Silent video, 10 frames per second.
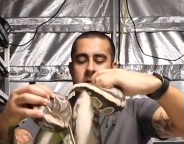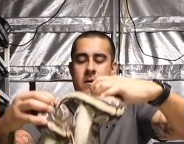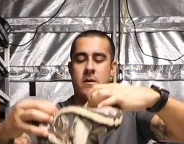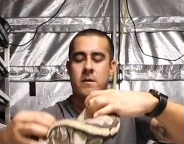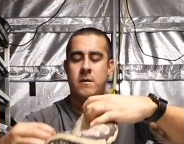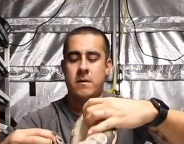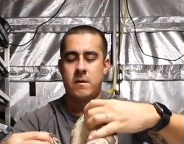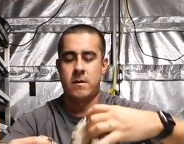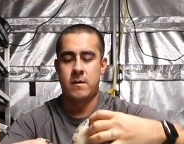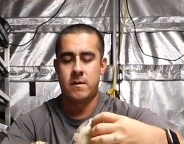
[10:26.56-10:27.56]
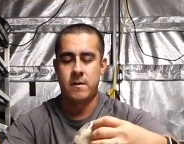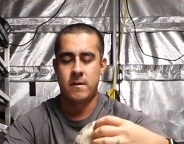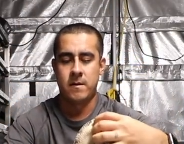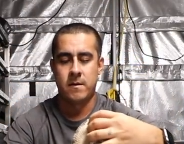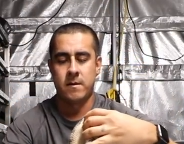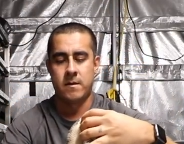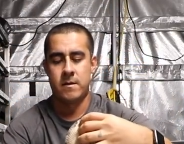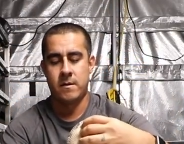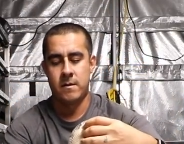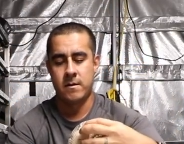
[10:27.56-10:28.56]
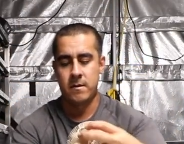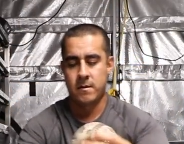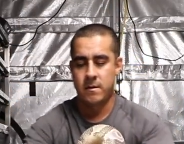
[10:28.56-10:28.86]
[no speech]